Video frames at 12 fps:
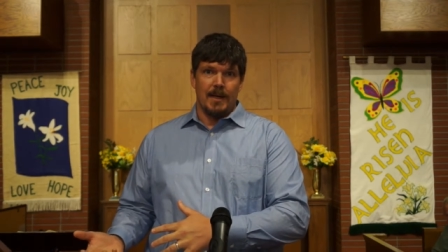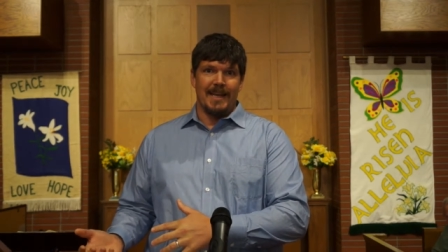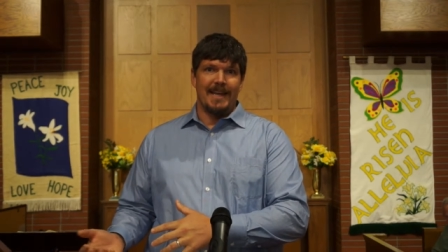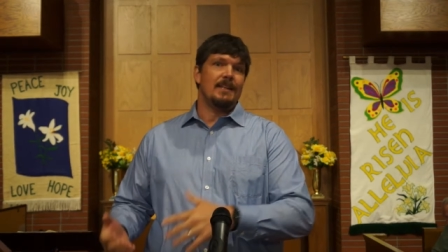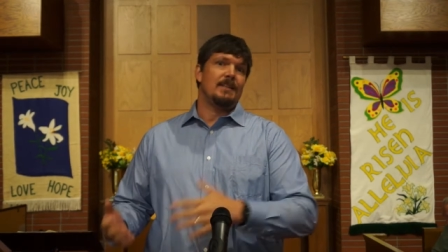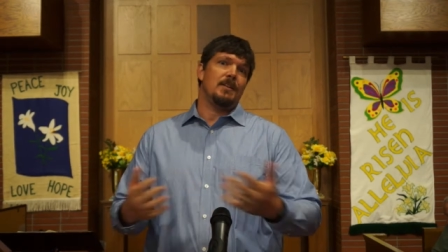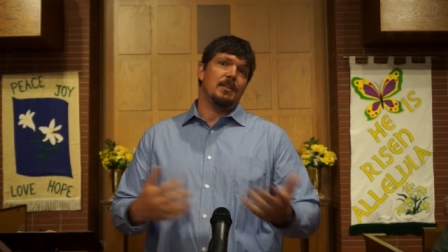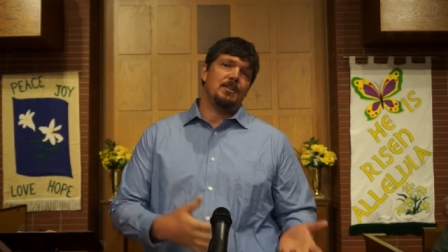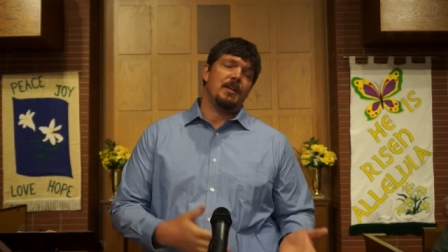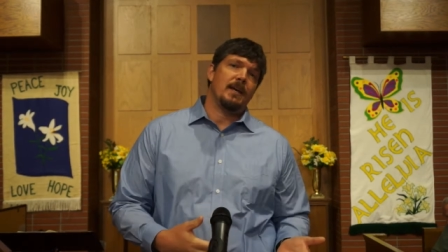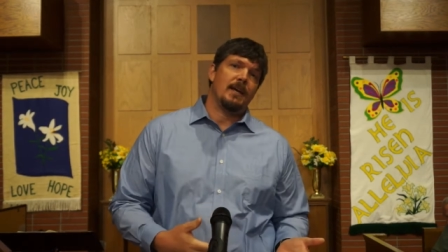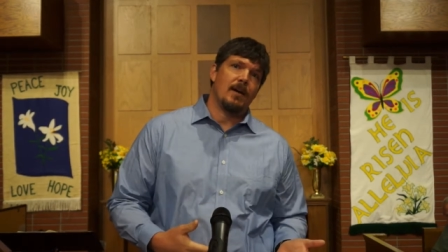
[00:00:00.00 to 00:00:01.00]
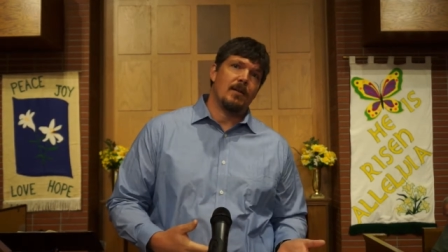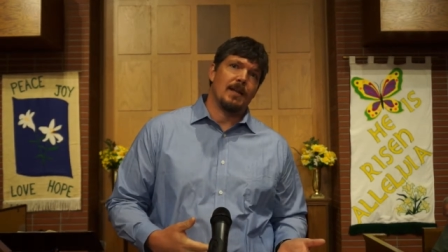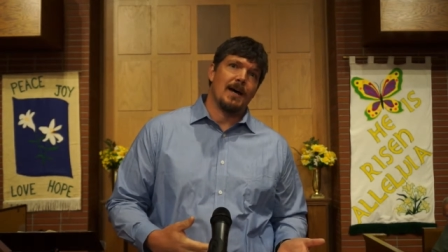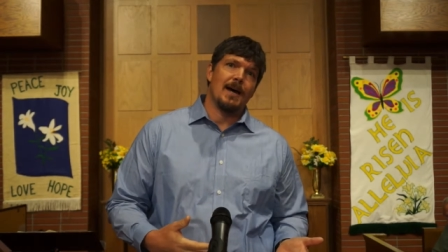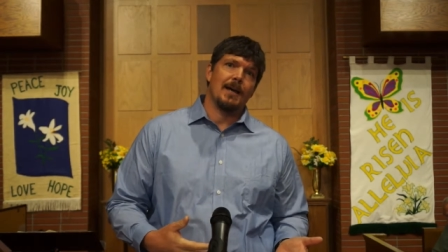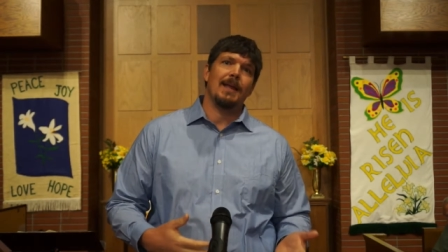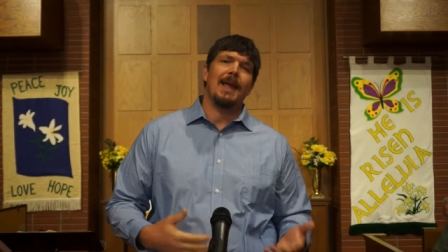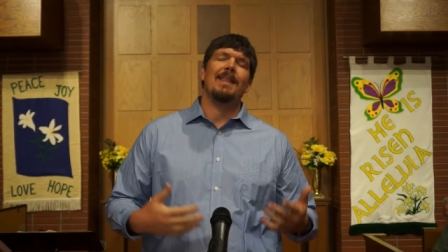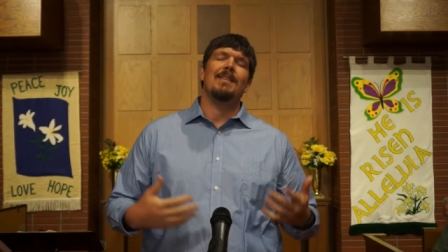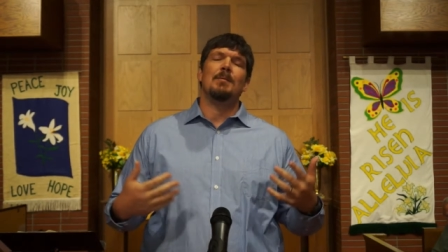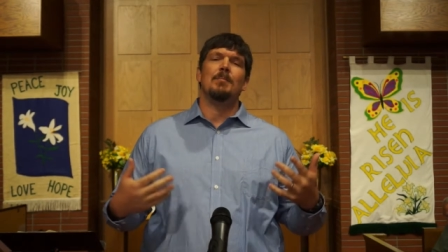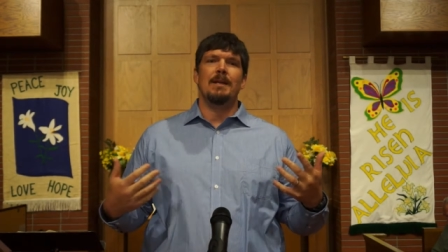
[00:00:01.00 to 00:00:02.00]
get to the checkout line,
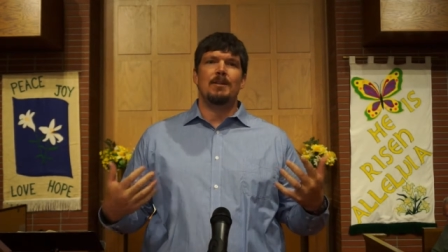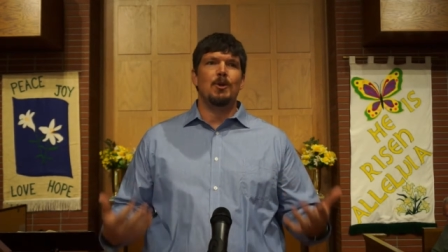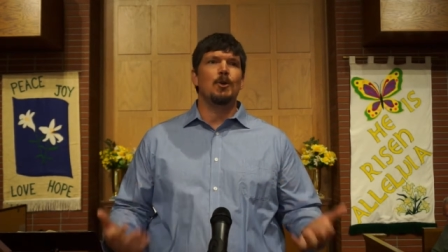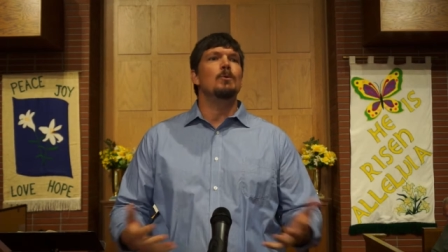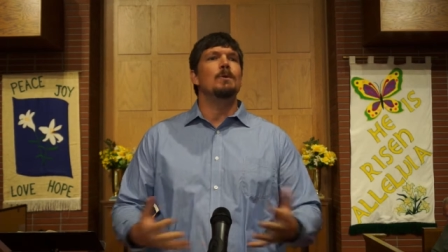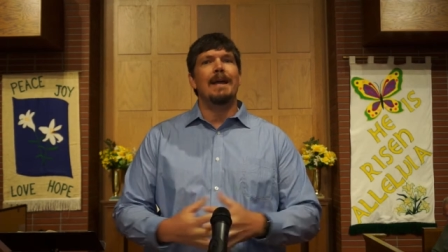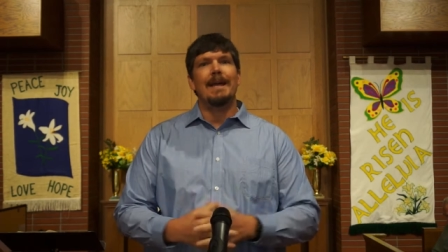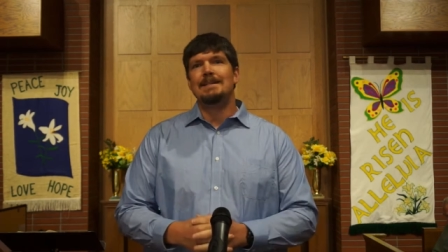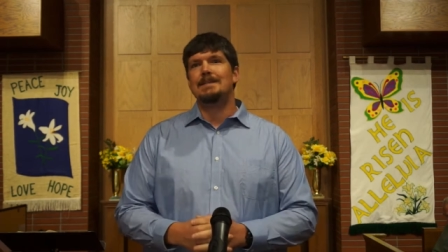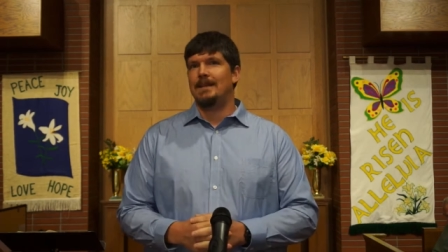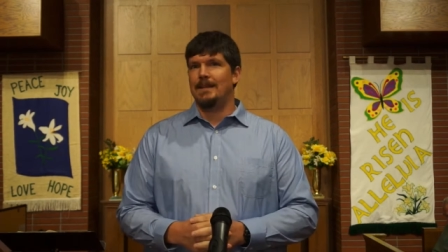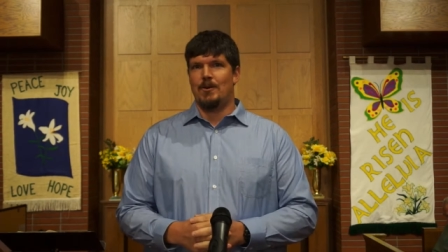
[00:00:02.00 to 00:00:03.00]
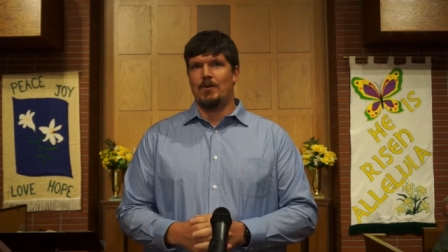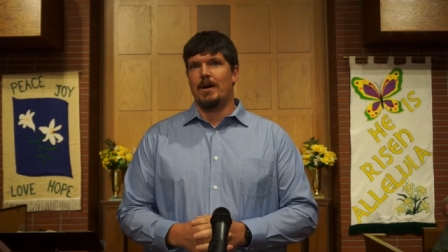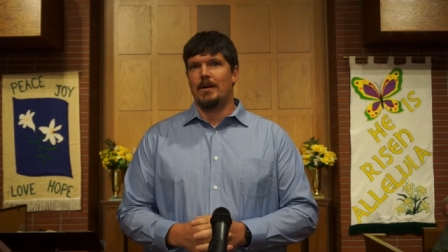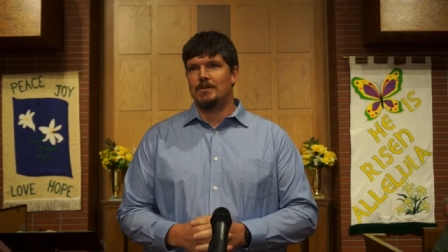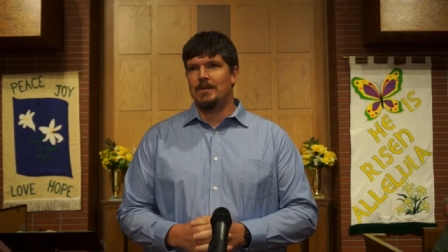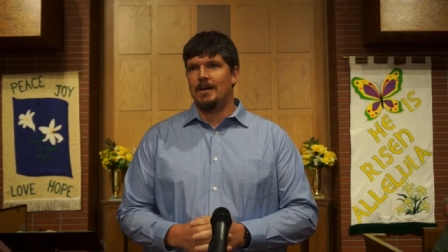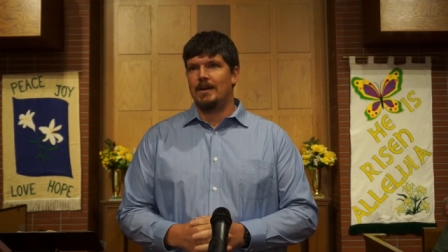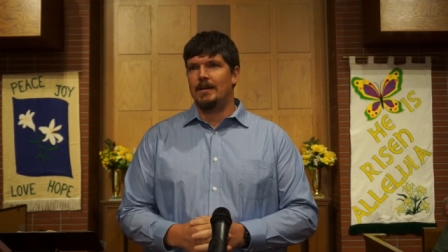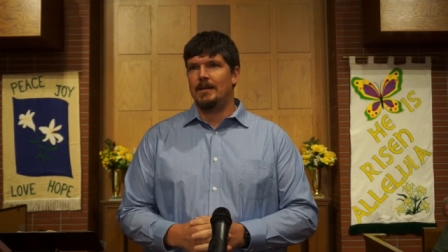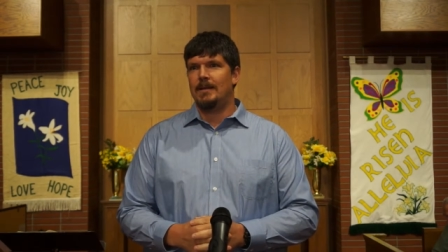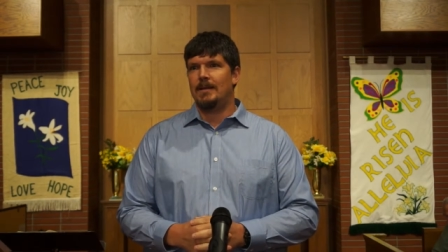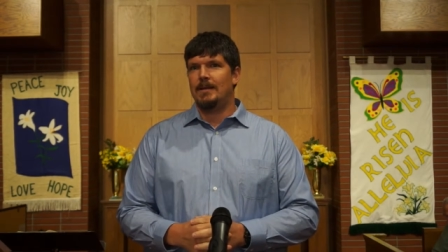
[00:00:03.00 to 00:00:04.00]
and then be too lazy to go outside
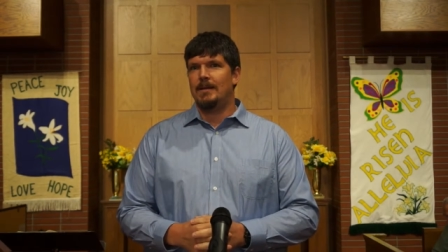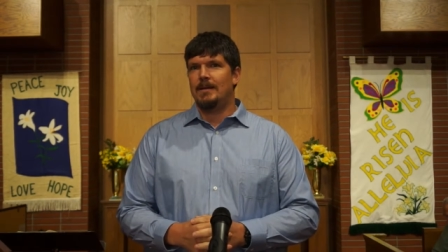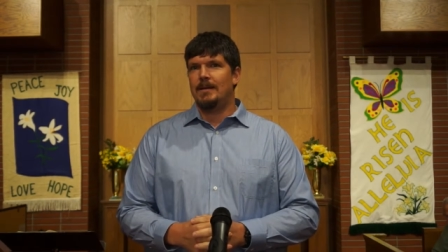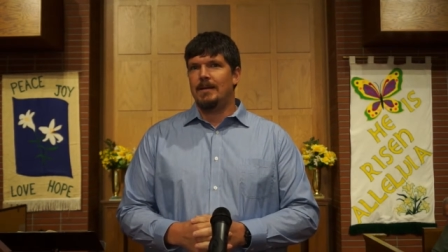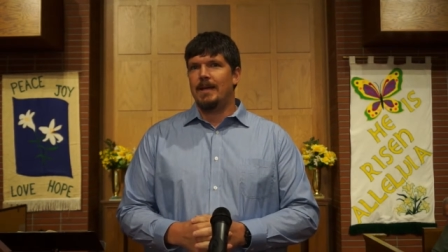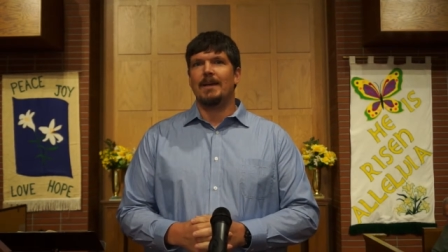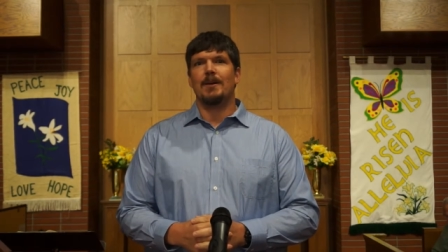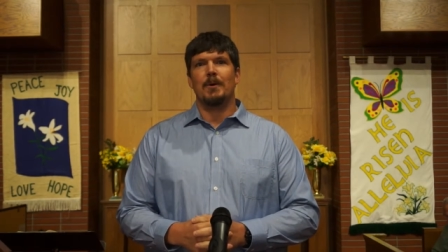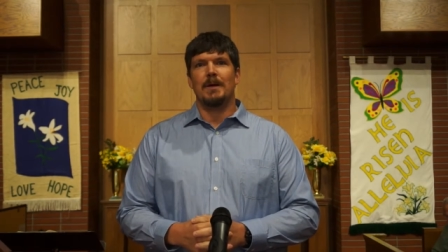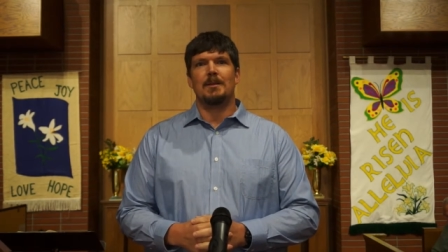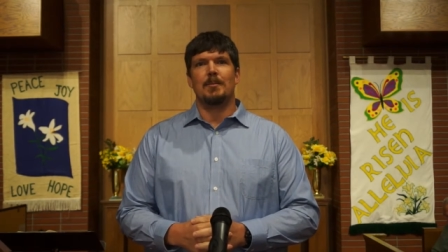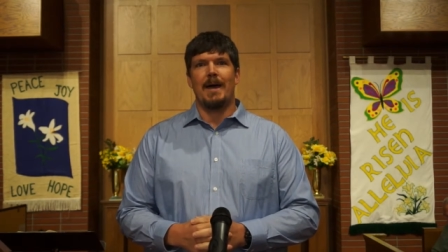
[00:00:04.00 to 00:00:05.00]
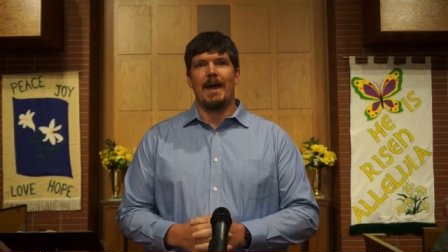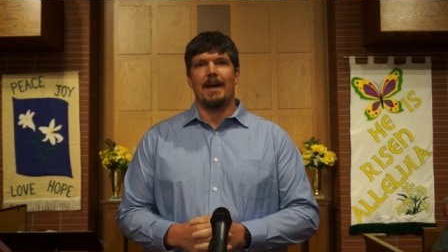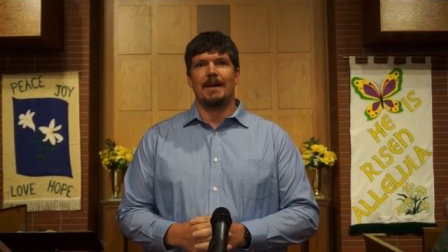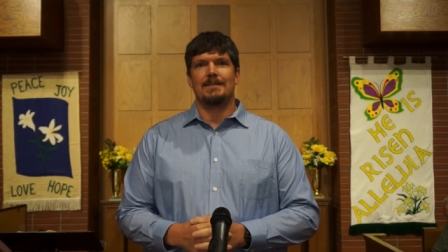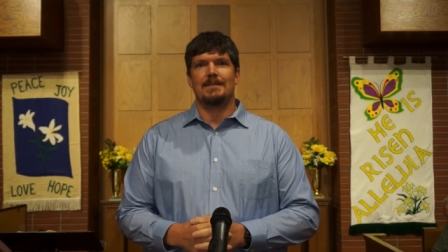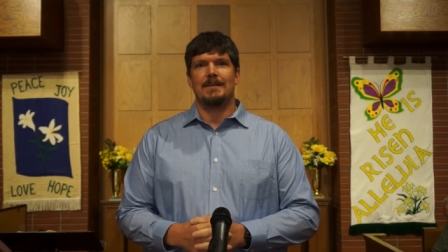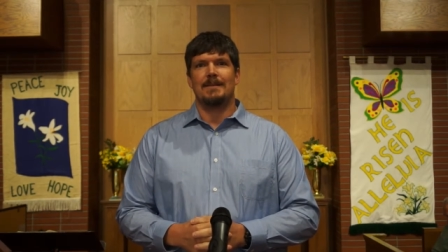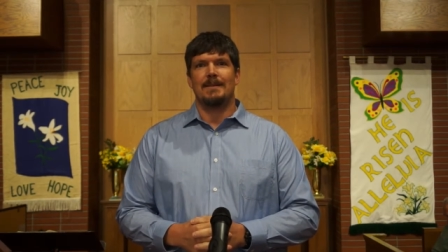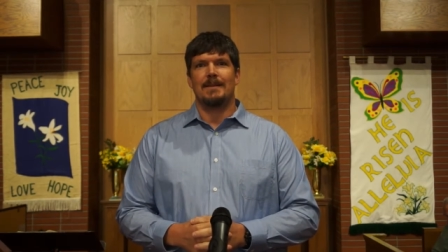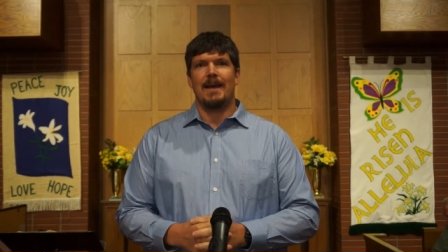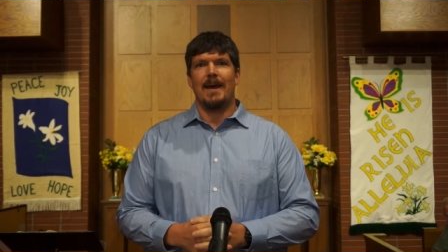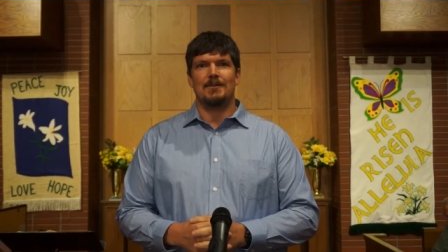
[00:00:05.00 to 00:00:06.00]
and go get the bags.
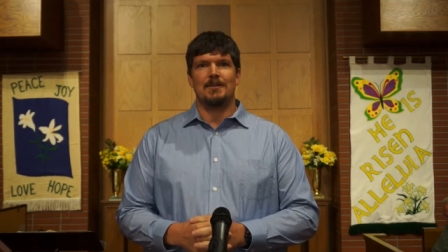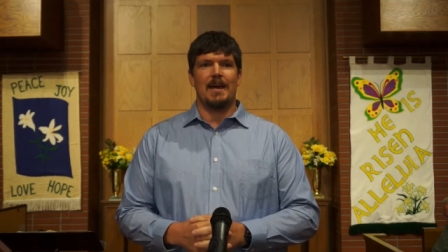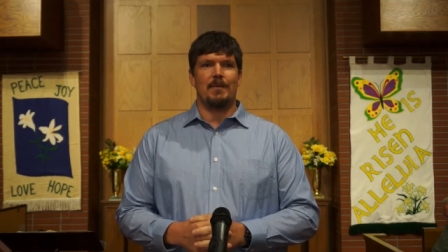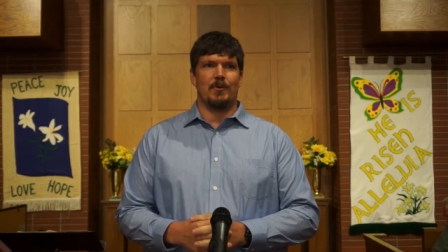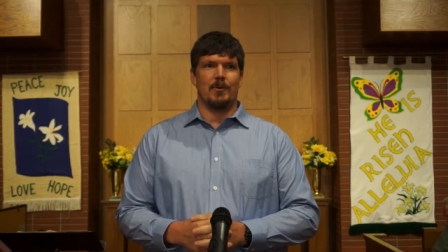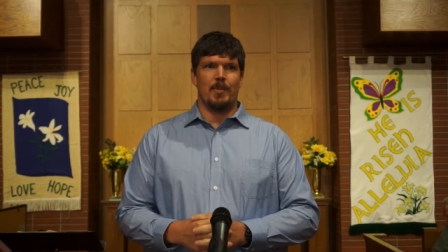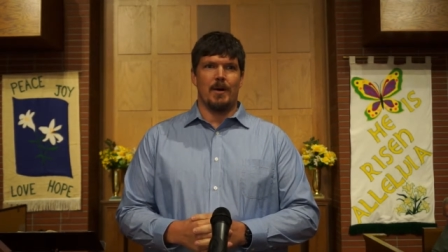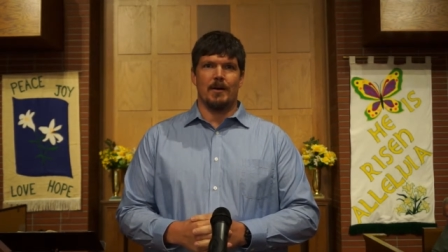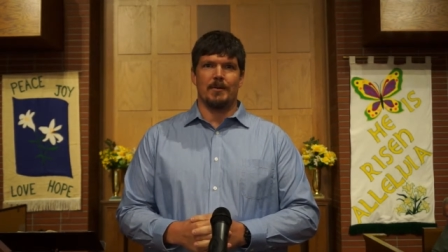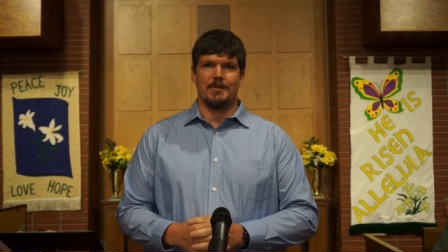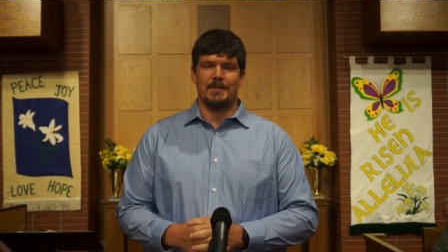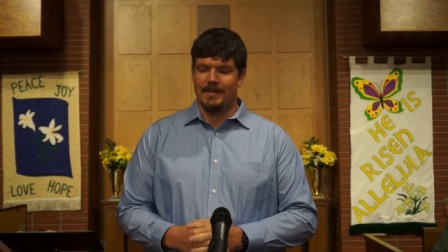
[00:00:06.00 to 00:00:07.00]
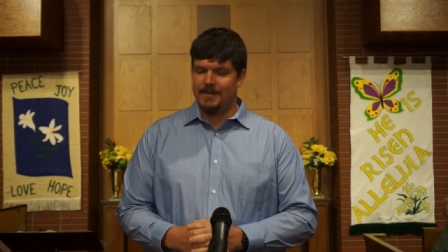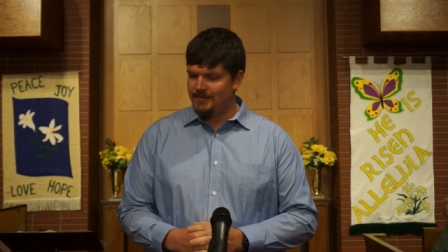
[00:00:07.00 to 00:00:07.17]
How's that for hypocrisy?